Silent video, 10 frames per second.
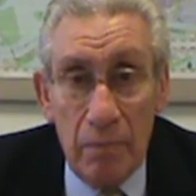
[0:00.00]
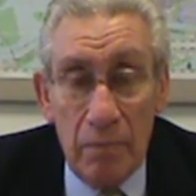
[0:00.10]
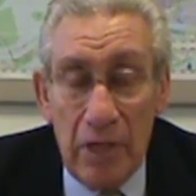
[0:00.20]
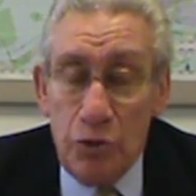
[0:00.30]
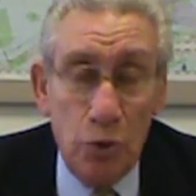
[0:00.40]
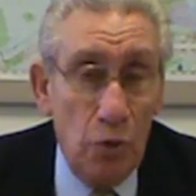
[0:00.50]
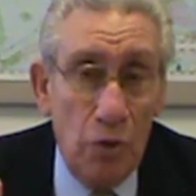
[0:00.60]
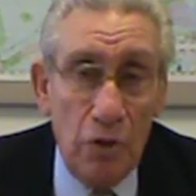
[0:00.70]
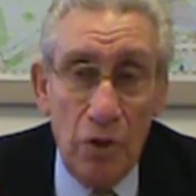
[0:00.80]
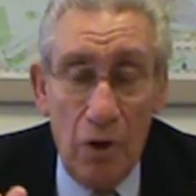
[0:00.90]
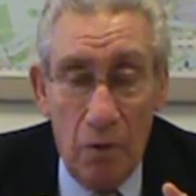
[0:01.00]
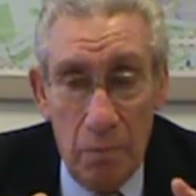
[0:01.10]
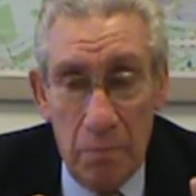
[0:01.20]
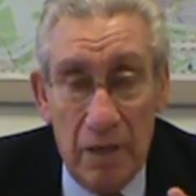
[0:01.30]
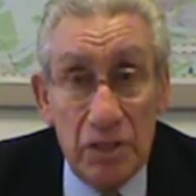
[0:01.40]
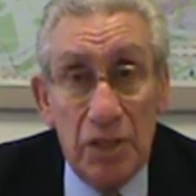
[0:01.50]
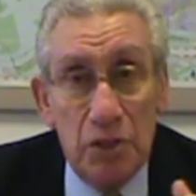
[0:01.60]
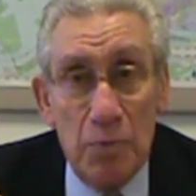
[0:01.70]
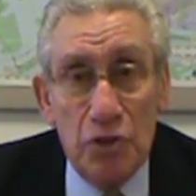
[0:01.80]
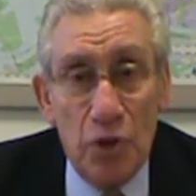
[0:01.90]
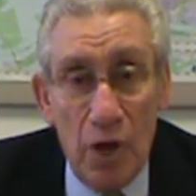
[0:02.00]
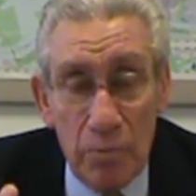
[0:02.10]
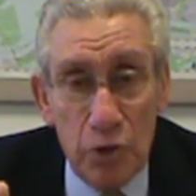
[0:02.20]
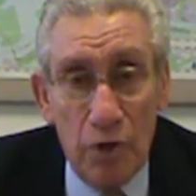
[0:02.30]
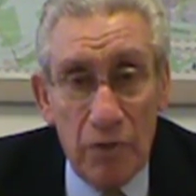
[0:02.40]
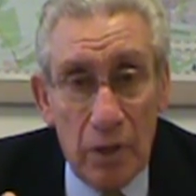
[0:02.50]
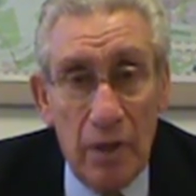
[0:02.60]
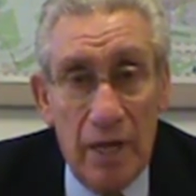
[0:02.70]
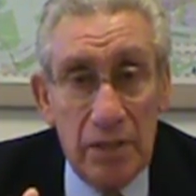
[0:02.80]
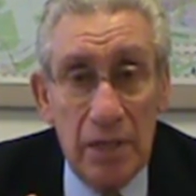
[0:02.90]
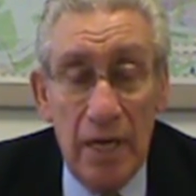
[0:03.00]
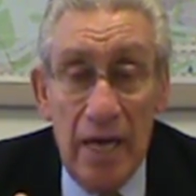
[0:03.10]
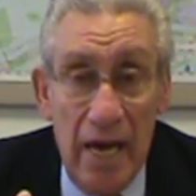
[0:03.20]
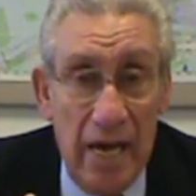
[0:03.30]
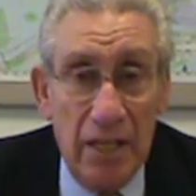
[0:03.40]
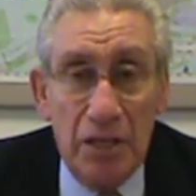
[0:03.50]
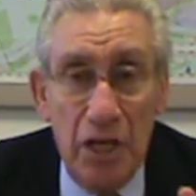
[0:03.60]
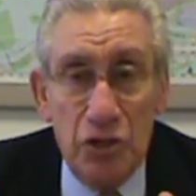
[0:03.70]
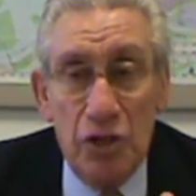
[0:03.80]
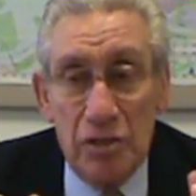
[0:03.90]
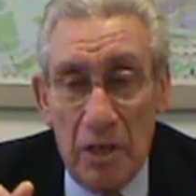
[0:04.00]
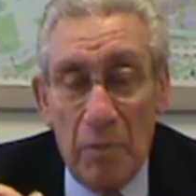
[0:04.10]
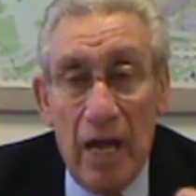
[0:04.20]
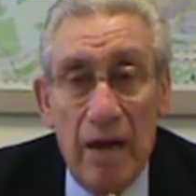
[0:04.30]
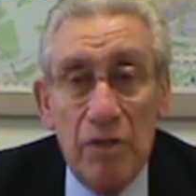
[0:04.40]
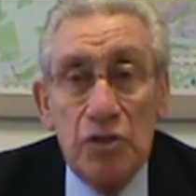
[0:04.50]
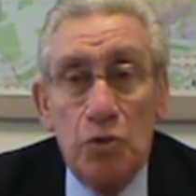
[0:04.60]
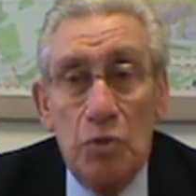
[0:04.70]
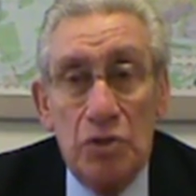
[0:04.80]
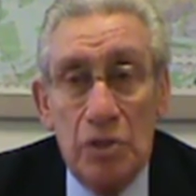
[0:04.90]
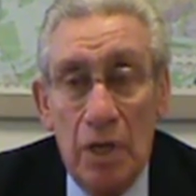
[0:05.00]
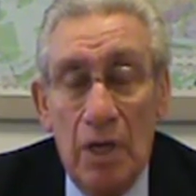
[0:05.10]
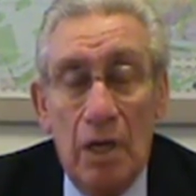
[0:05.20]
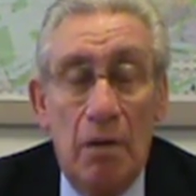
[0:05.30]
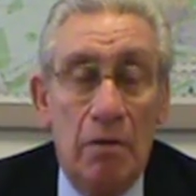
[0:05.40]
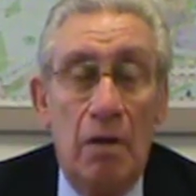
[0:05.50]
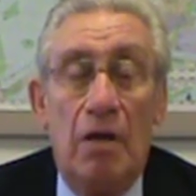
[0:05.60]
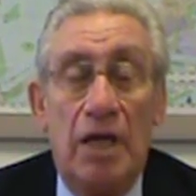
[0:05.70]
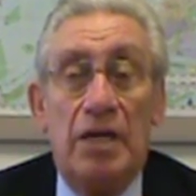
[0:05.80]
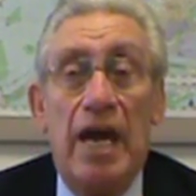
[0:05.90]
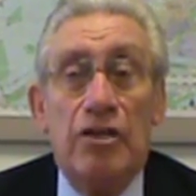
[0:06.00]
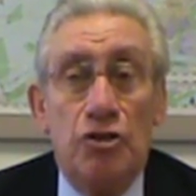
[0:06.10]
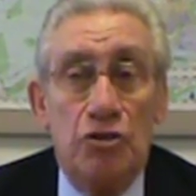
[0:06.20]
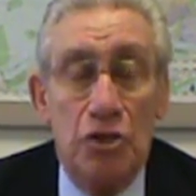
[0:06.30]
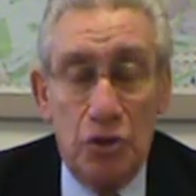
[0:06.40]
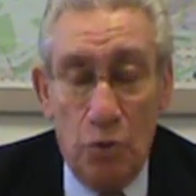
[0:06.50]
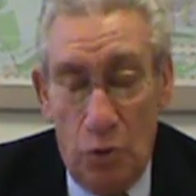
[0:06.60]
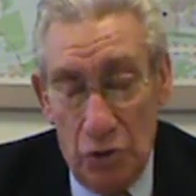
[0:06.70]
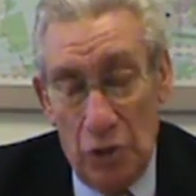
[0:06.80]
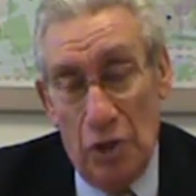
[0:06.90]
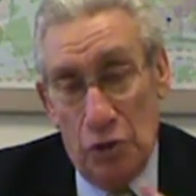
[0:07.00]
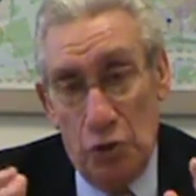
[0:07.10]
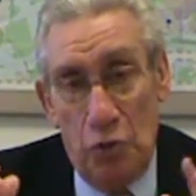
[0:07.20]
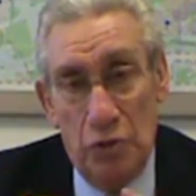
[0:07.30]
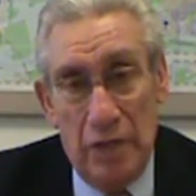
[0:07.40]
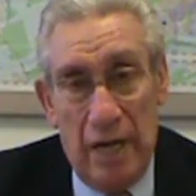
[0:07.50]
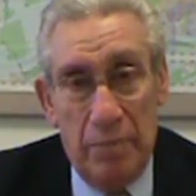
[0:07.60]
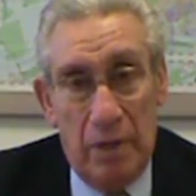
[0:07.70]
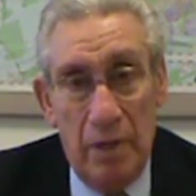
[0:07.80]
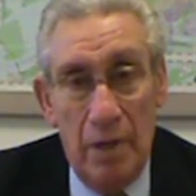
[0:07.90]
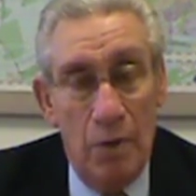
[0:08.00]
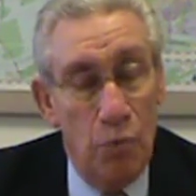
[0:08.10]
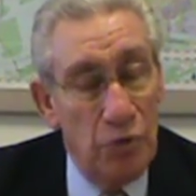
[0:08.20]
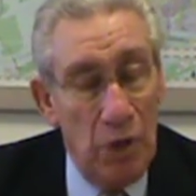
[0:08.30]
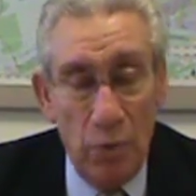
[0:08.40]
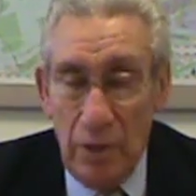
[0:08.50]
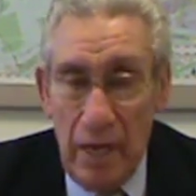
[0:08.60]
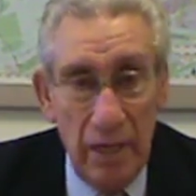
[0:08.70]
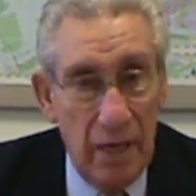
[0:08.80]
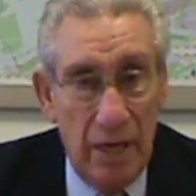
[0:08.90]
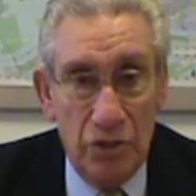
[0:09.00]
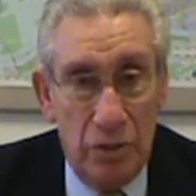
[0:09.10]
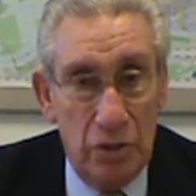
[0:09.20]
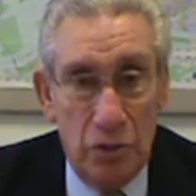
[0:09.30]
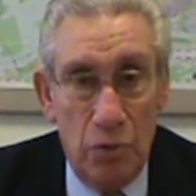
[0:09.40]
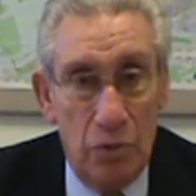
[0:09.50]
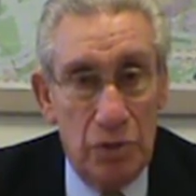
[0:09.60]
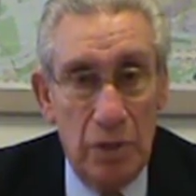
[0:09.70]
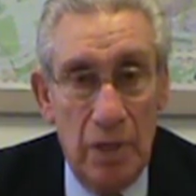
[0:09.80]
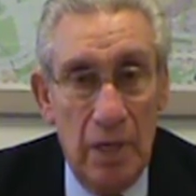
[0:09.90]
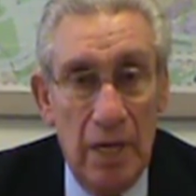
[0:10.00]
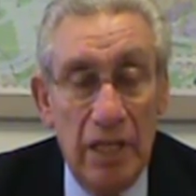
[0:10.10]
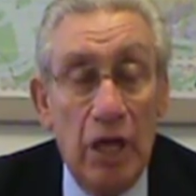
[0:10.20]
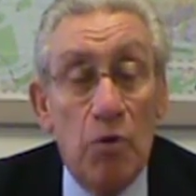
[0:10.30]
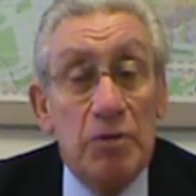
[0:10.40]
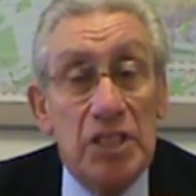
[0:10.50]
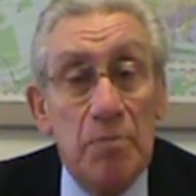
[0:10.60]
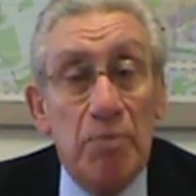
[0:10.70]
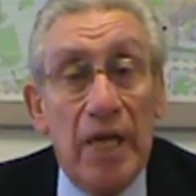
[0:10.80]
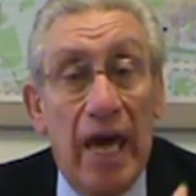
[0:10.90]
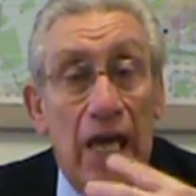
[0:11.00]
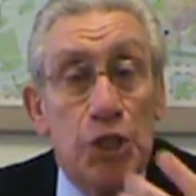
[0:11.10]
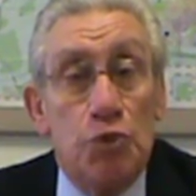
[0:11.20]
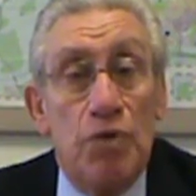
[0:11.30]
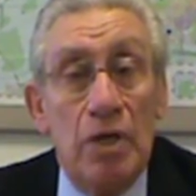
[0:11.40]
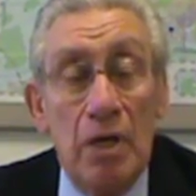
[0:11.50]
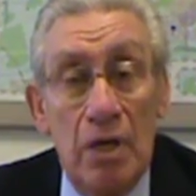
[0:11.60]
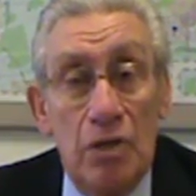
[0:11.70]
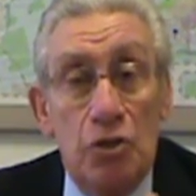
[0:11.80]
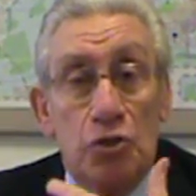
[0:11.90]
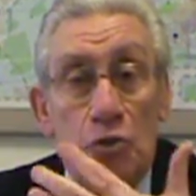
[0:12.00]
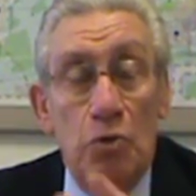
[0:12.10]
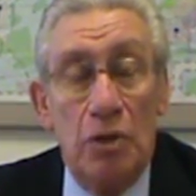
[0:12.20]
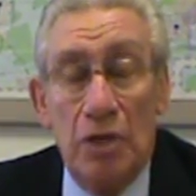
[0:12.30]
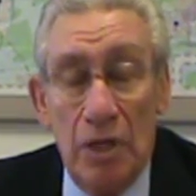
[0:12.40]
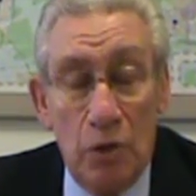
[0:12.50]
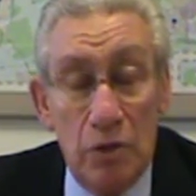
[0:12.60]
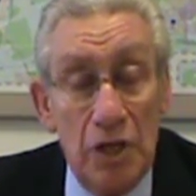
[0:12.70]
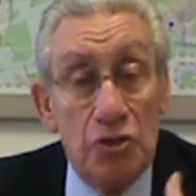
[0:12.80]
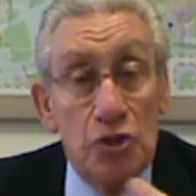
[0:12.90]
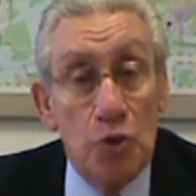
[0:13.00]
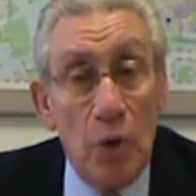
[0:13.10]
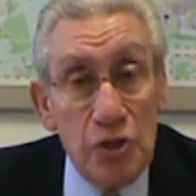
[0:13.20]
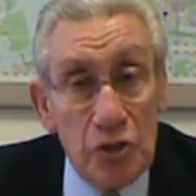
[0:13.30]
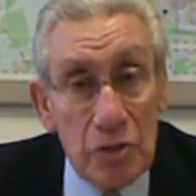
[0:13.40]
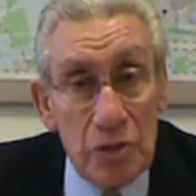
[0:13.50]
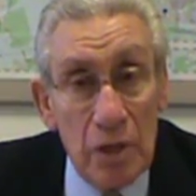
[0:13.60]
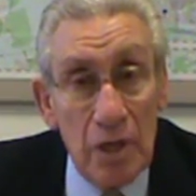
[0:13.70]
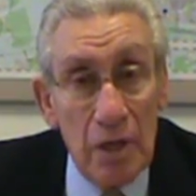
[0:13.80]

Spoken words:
Not too long ago, about 6 months ago, I observed a class, and the teacher said, I'm going to have the students engage in discourse on a certain topic. Well, they were not engaging in discourse. They were simply answering the teacher's questions.